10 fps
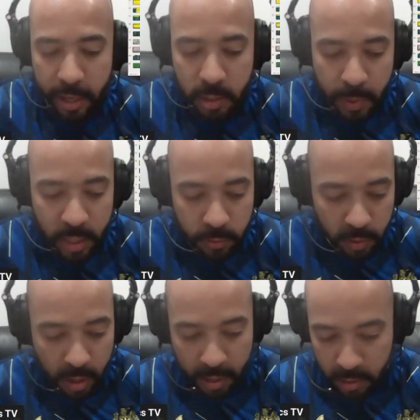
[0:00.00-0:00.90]
space
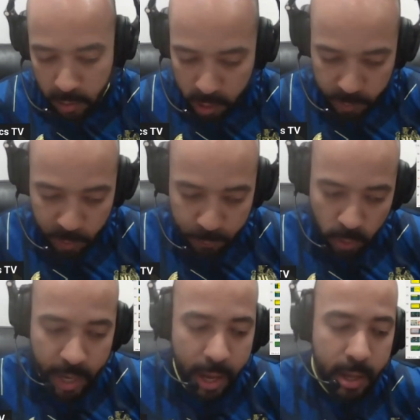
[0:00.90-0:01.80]
for just before
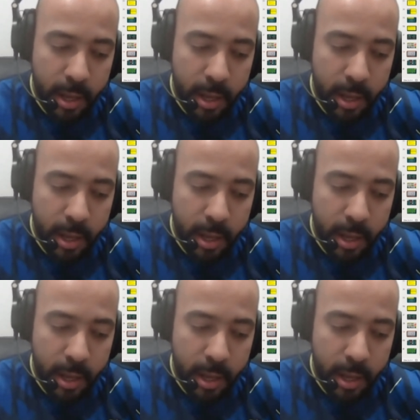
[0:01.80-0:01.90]
that.